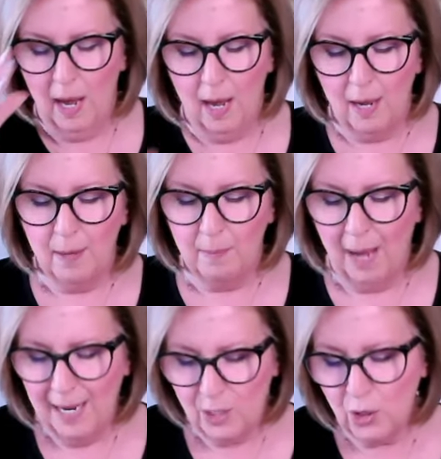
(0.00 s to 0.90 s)

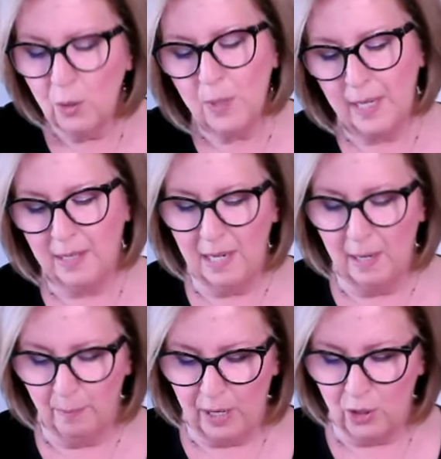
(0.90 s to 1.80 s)
I do get the
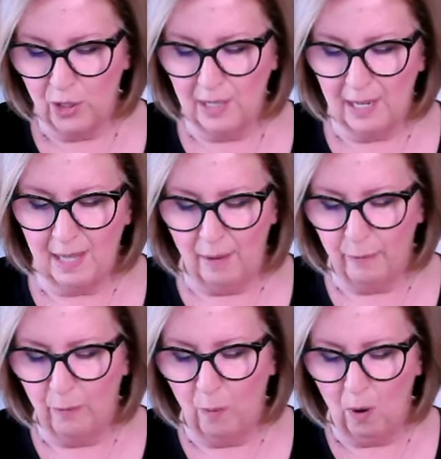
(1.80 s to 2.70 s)
impression that that
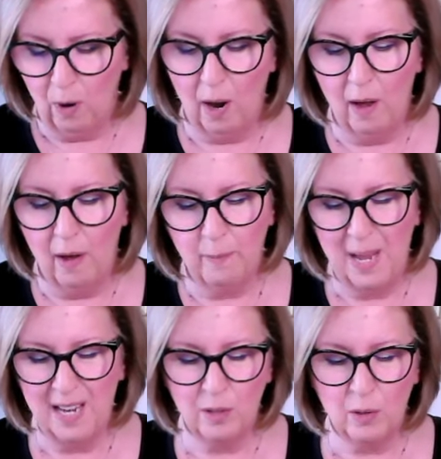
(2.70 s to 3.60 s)
Four of
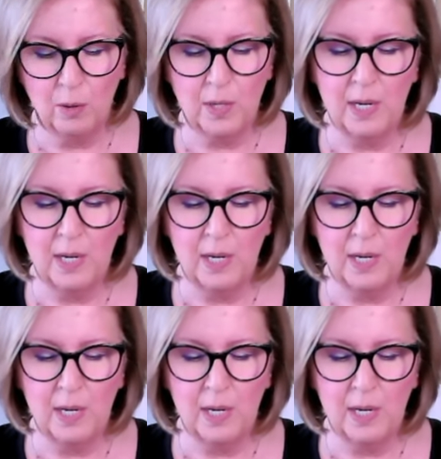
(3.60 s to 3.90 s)
Pentacles